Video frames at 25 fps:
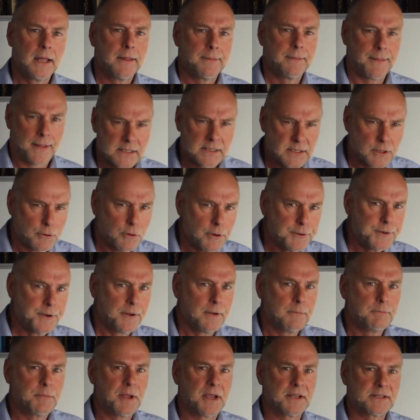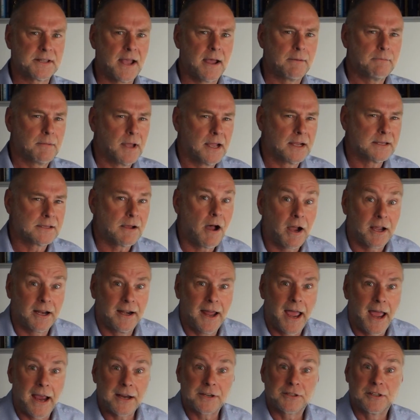that's good, because that means I can
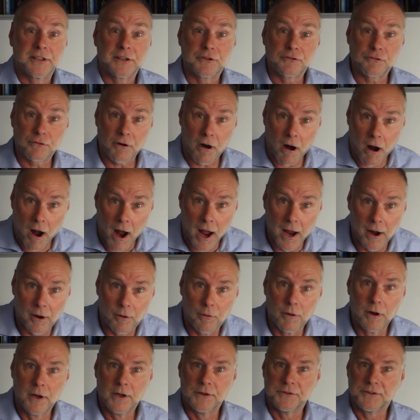actually trial